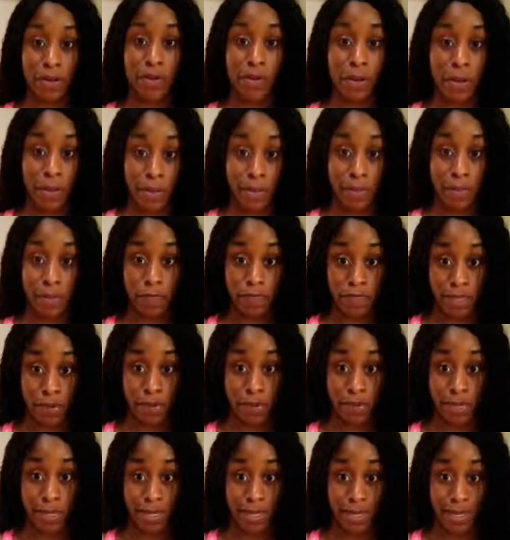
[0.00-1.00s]
grams of
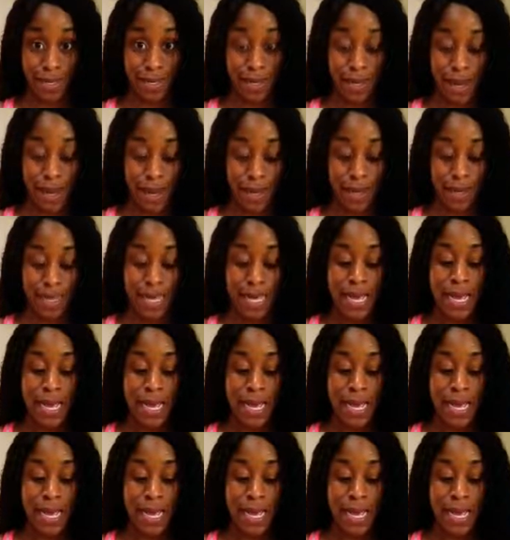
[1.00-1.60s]
protein in that.